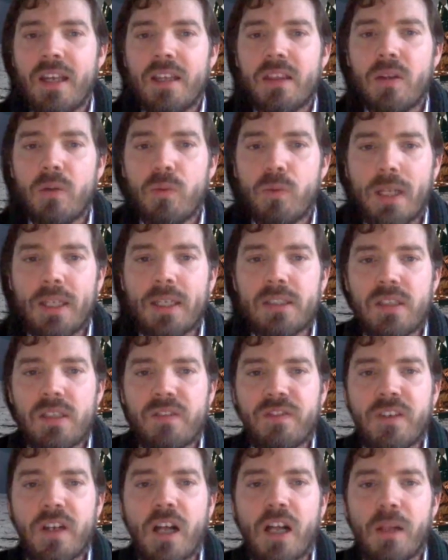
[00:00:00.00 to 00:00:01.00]
the
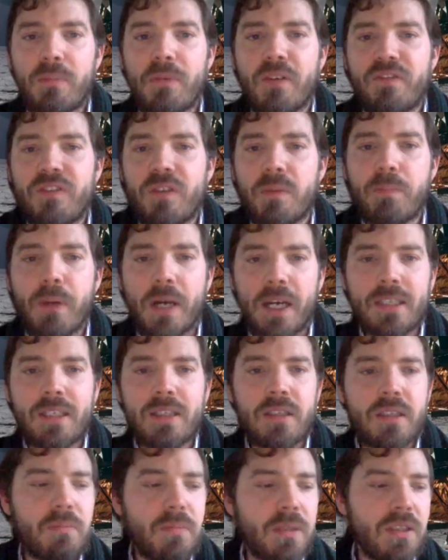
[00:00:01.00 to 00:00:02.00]
relative calm of the
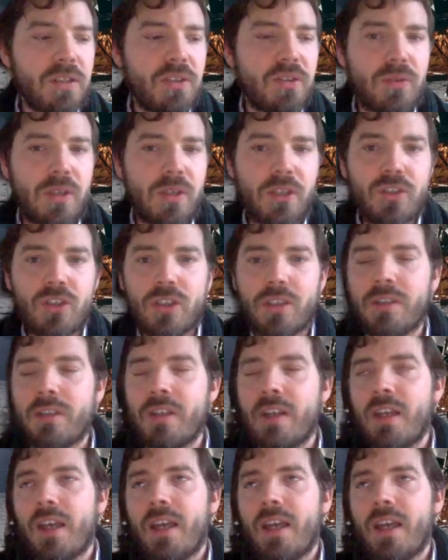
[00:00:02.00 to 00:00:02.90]
Biden administration